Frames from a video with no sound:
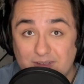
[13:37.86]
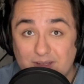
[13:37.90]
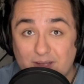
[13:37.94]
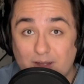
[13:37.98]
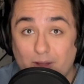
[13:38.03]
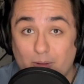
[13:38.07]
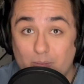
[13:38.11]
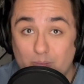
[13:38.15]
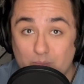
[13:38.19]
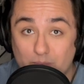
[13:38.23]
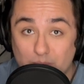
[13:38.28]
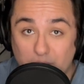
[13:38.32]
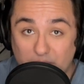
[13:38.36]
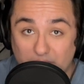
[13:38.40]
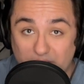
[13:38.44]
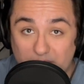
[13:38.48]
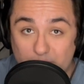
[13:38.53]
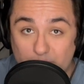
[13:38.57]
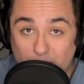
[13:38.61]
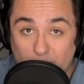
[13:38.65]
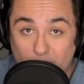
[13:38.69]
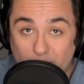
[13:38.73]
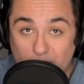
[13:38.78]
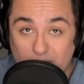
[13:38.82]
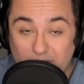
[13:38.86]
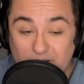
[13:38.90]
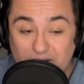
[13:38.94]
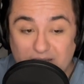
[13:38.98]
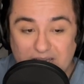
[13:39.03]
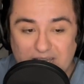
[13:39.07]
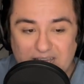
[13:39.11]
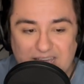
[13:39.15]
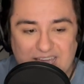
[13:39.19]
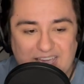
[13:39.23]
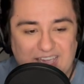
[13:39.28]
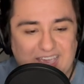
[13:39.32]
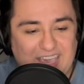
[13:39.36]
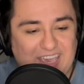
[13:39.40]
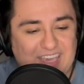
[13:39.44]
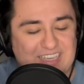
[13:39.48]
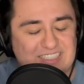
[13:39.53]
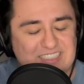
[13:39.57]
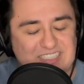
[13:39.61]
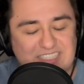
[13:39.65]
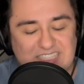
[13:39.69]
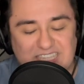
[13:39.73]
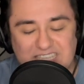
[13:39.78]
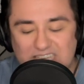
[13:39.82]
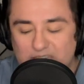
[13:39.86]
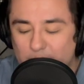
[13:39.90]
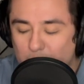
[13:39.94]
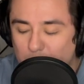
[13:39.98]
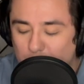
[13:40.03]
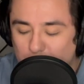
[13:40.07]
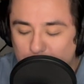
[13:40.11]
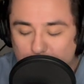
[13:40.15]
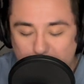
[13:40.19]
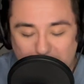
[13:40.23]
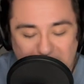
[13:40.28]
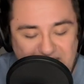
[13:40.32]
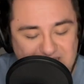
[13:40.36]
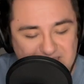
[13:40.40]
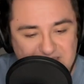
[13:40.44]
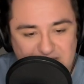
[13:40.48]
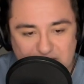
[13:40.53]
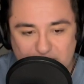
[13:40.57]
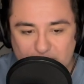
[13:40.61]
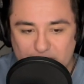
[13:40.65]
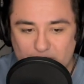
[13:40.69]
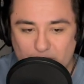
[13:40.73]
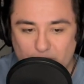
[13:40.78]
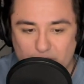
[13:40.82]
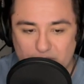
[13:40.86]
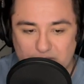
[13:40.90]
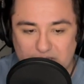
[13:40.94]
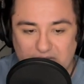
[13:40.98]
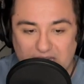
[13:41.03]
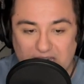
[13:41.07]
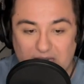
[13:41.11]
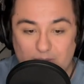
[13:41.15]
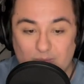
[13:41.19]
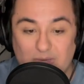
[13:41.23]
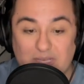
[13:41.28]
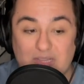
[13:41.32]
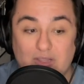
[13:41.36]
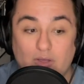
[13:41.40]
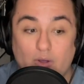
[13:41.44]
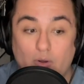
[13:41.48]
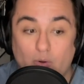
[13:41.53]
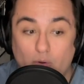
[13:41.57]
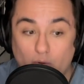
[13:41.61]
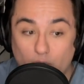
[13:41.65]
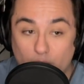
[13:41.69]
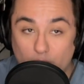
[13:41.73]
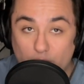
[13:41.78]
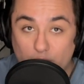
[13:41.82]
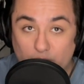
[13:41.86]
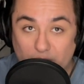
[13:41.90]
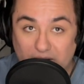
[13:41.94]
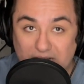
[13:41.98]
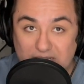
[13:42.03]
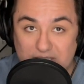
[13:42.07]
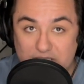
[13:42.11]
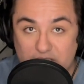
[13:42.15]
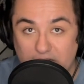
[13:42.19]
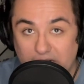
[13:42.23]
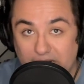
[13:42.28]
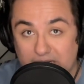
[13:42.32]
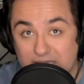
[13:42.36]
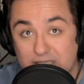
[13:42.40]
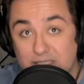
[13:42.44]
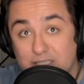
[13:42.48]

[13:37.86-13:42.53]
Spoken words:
Bloodborne is the best Souls game in the whole franchise.